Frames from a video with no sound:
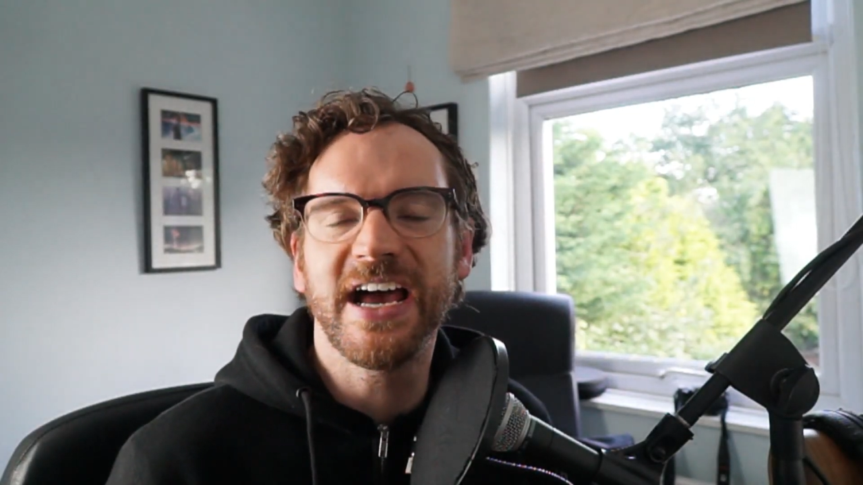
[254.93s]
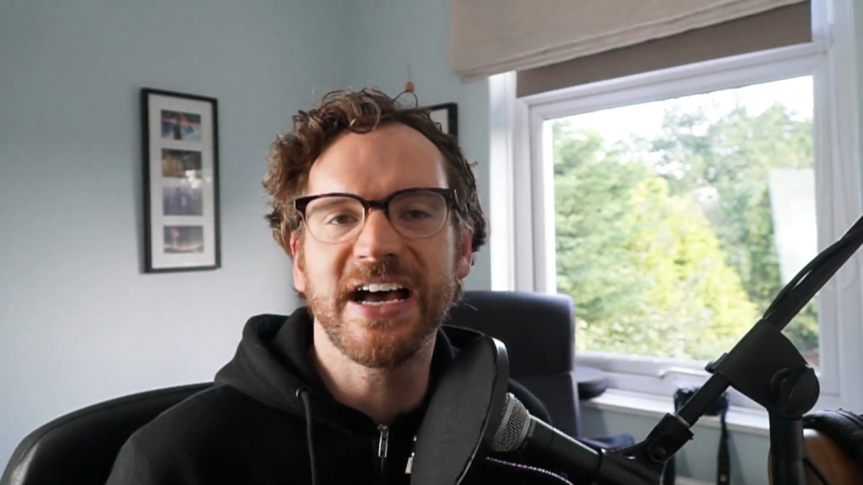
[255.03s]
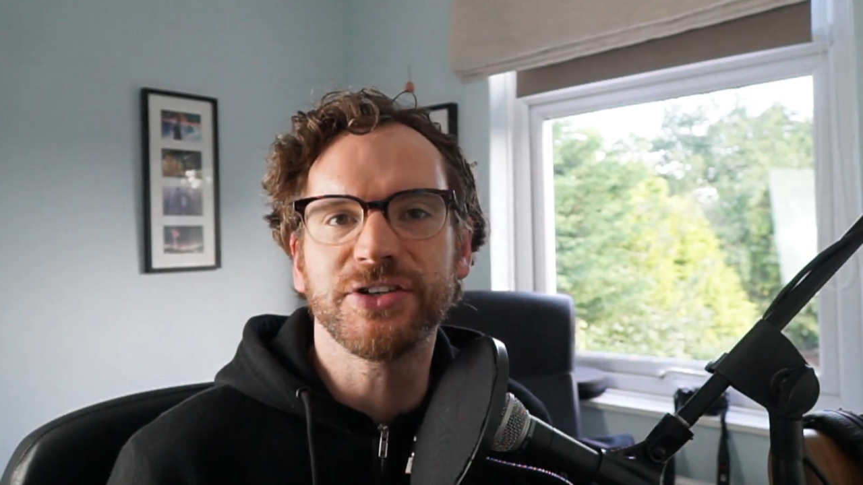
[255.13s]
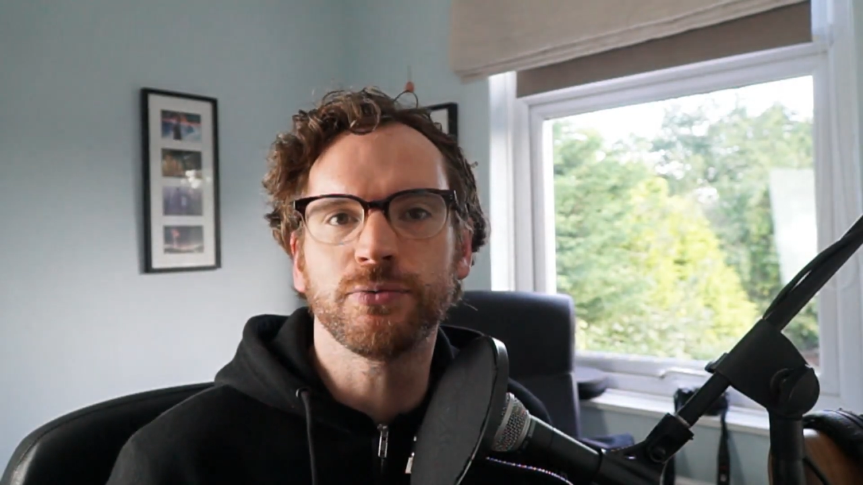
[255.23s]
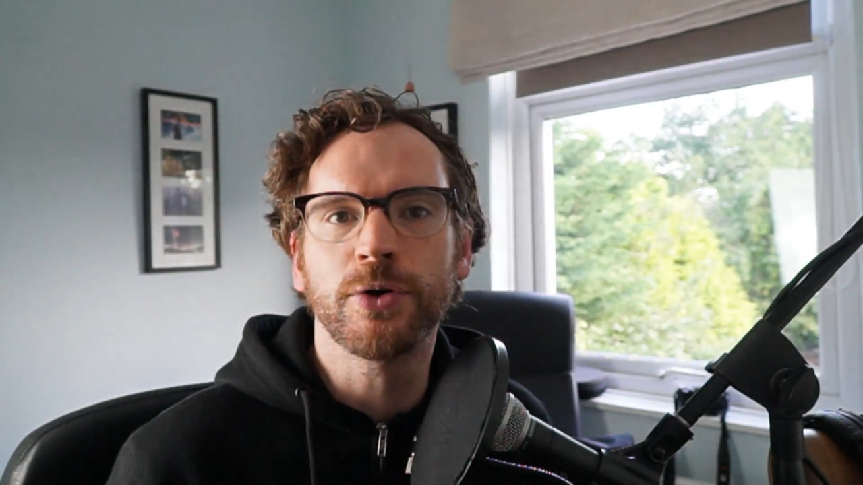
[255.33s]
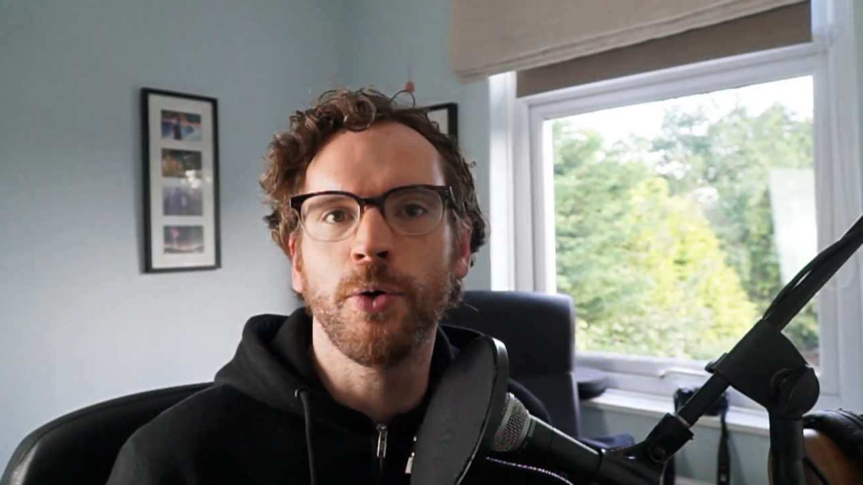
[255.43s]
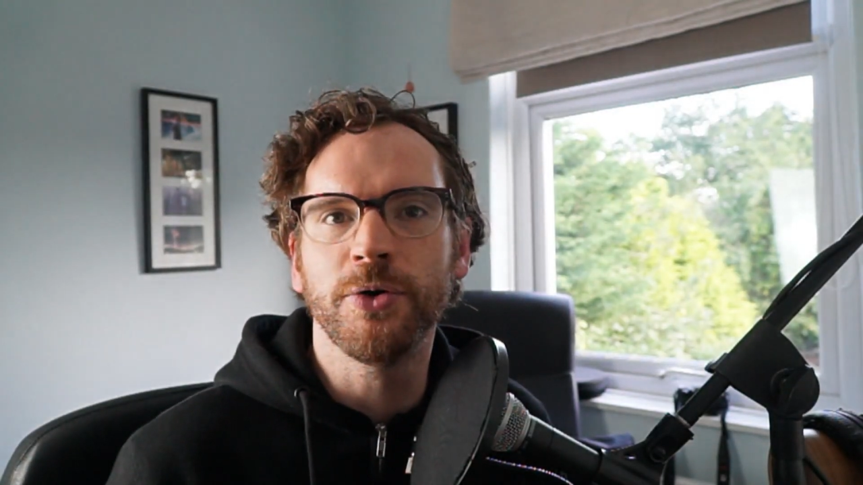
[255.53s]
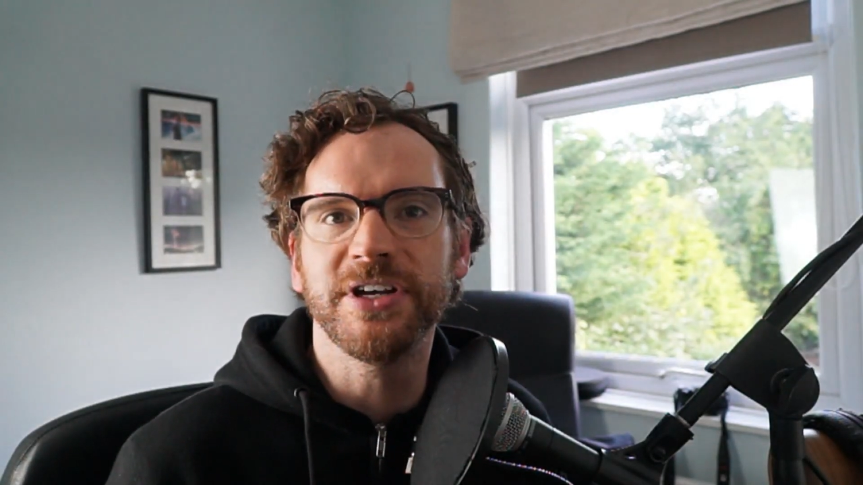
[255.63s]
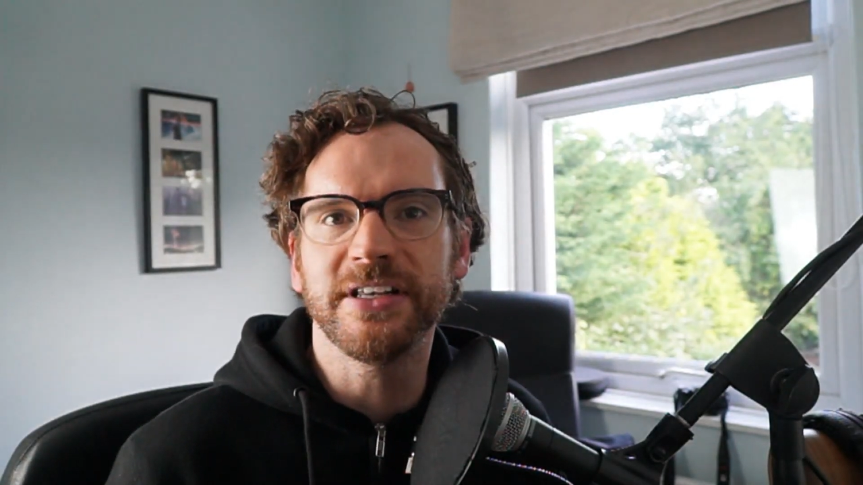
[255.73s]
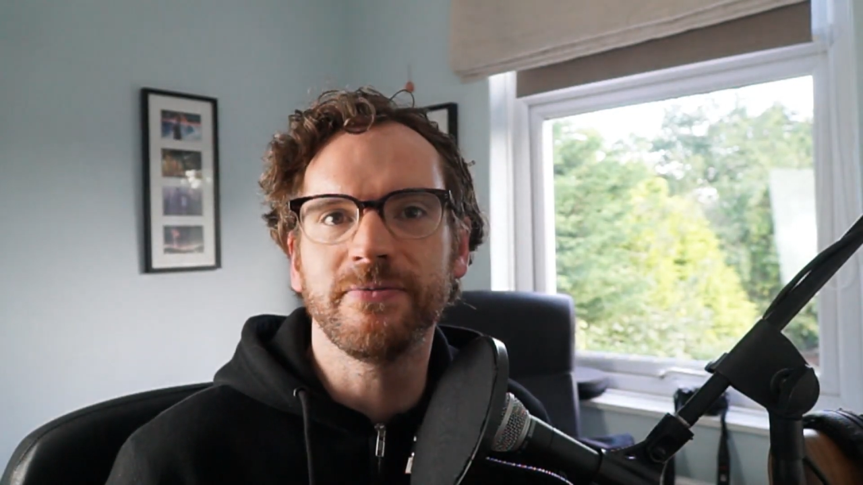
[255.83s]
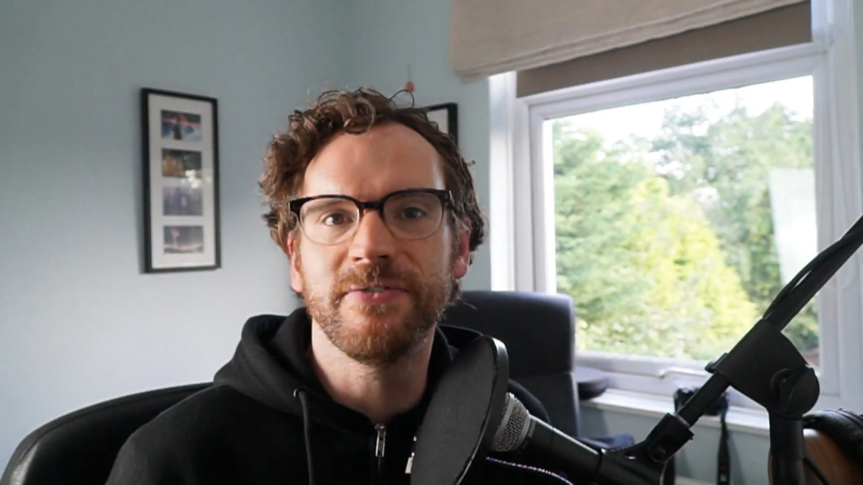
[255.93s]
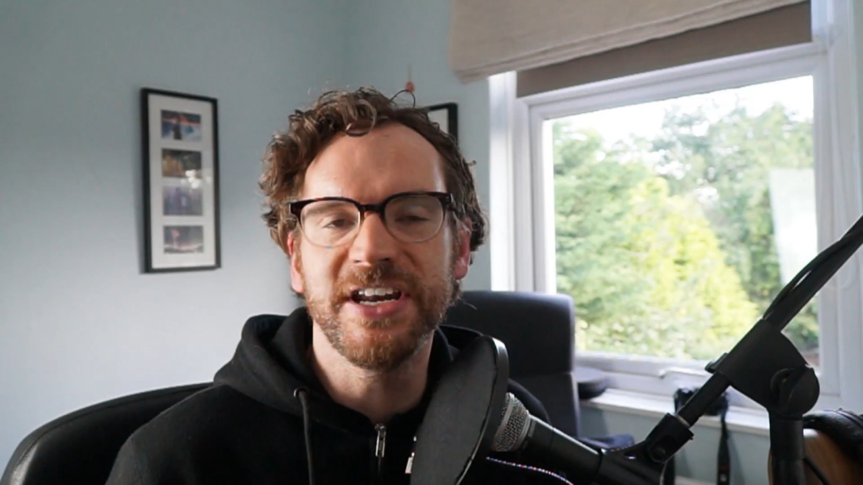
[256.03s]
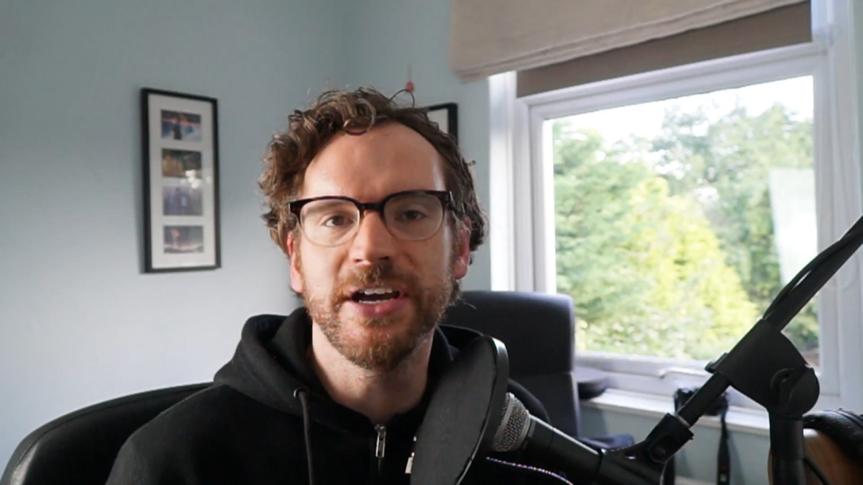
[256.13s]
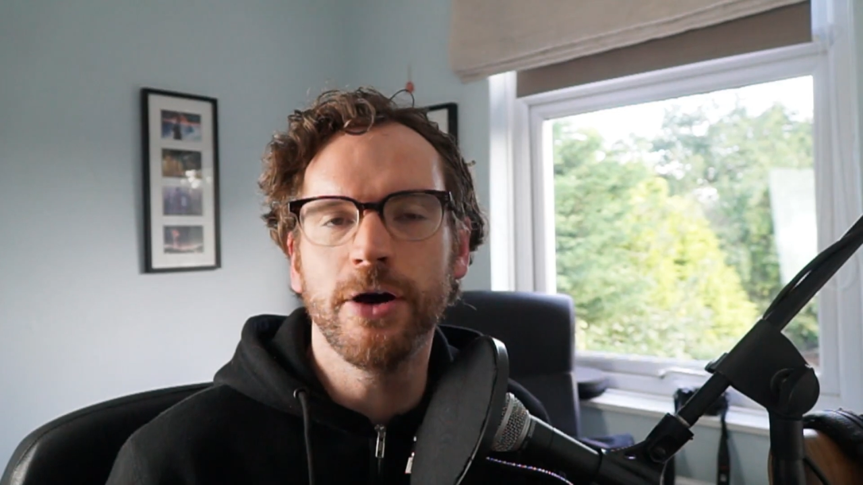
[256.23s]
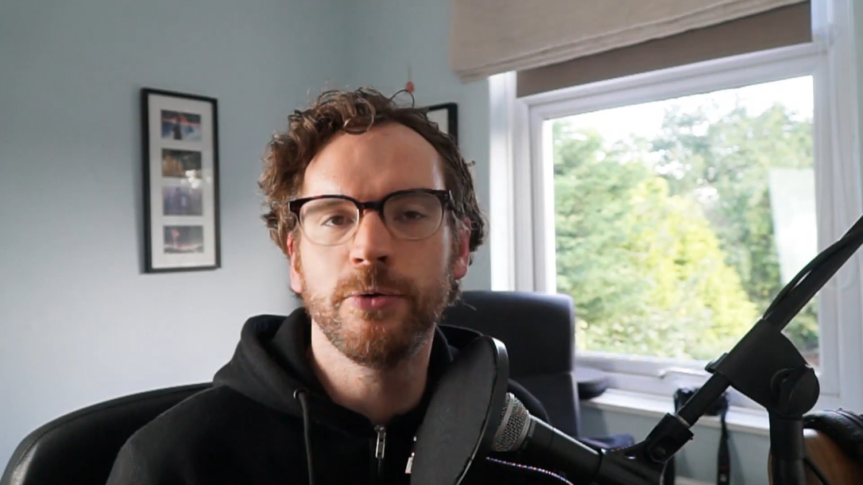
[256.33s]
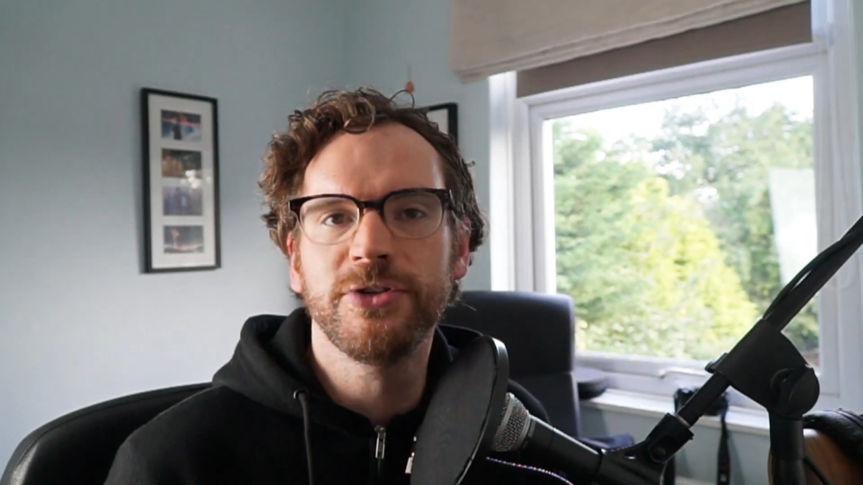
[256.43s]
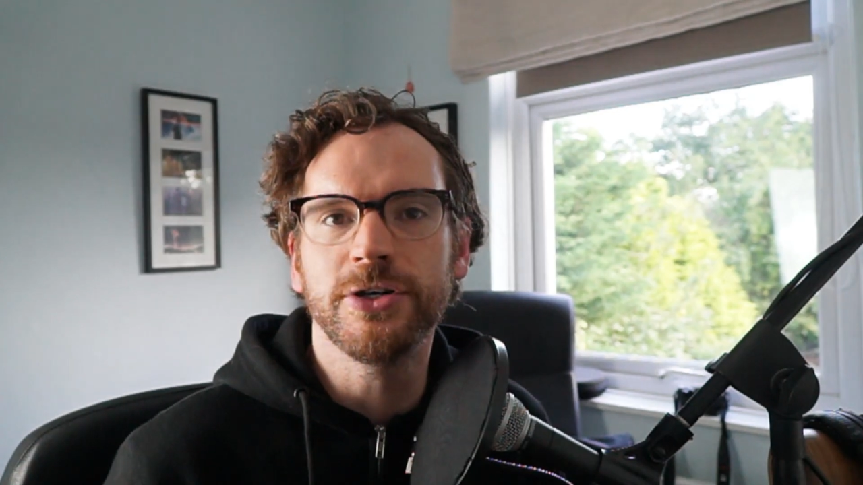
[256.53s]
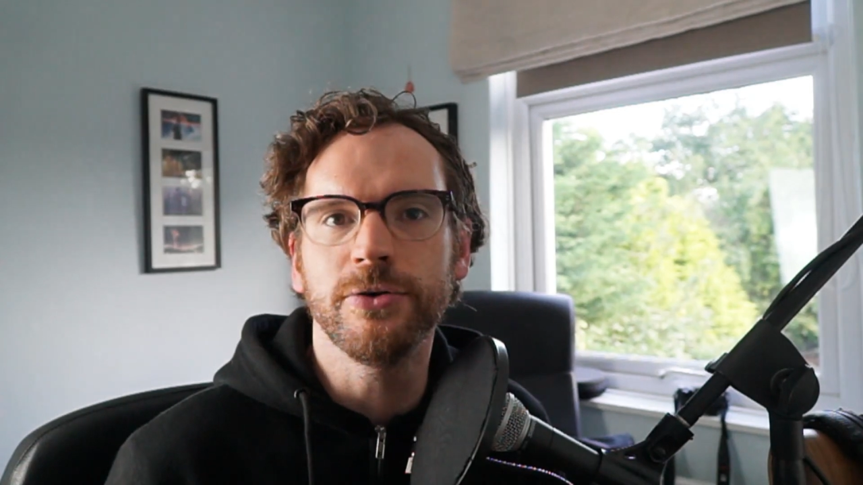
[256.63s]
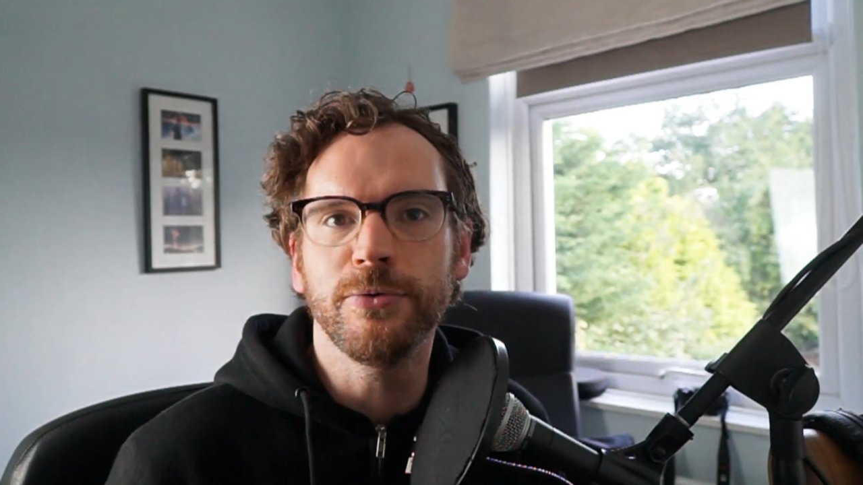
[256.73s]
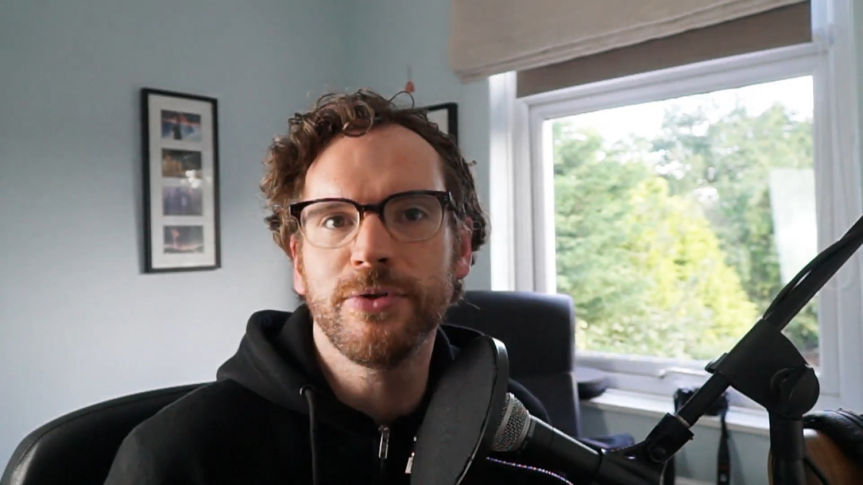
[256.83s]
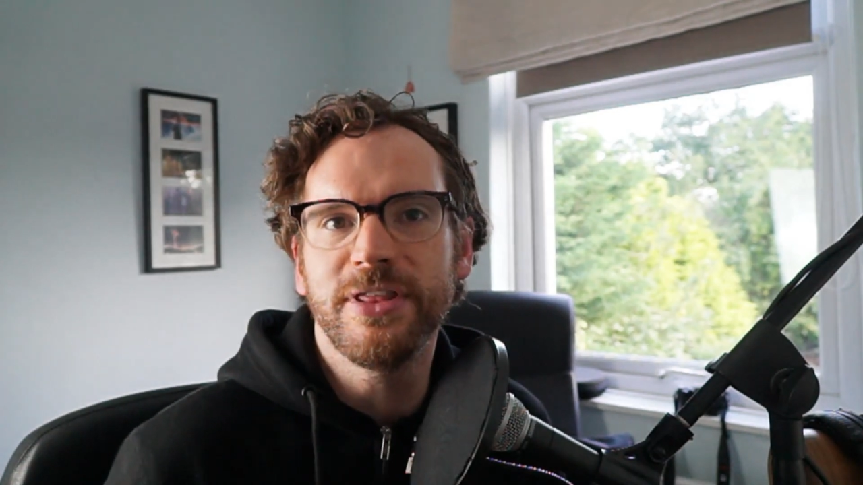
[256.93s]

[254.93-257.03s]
as recording video to